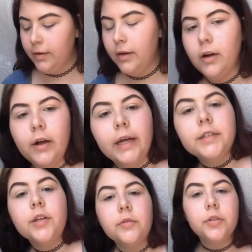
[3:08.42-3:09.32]
Okay,
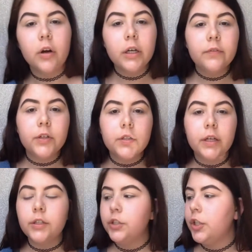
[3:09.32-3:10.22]
so sorry if there's
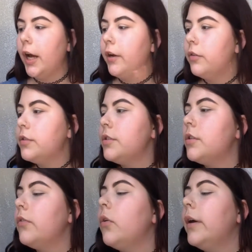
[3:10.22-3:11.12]
like shadows and
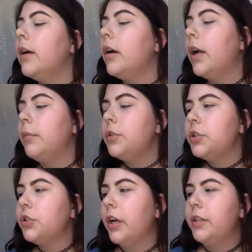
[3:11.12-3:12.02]
stuff going on. I'm
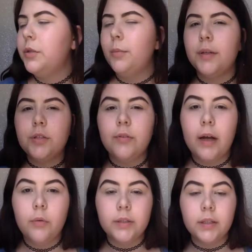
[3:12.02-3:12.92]
just trying to mess
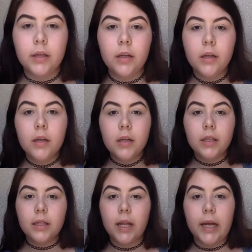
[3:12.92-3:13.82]
around with the
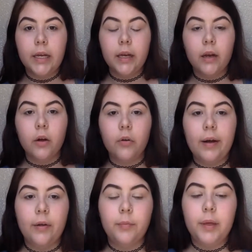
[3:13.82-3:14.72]
lighting
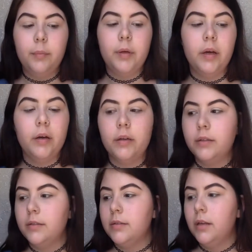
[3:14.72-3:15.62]
around me
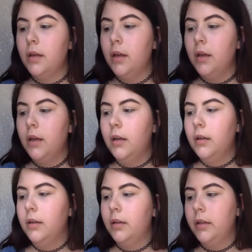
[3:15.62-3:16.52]
because
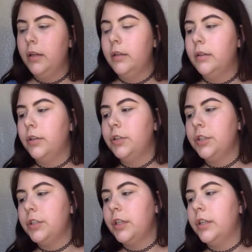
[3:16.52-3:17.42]
there's
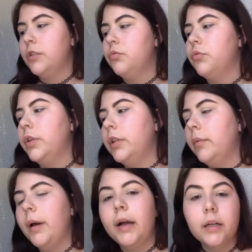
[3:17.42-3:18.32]
just like this really
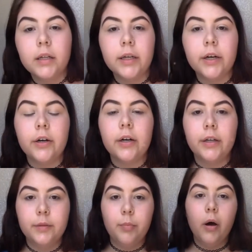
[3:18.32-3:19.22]
bad glare and
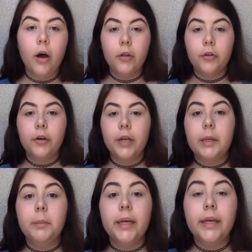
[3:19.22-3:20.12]
it's
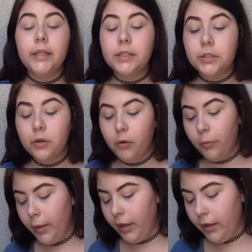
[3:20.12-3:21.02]
bothering me so
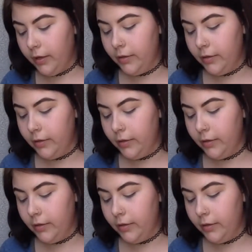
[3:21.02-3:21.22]
bad.